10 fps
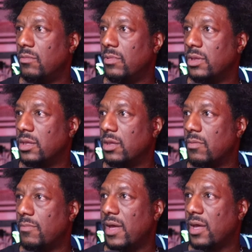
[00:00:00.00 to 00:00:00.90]
We can get
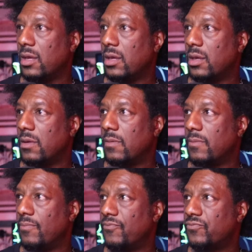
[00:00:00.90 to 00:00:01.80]
her
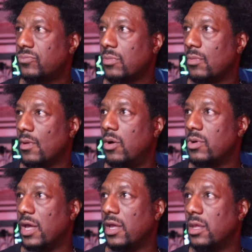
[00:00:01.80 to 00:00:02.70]
back.
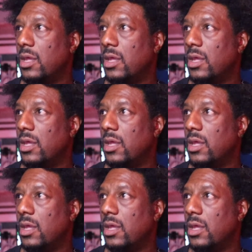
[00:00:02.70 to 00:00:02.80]
Okay.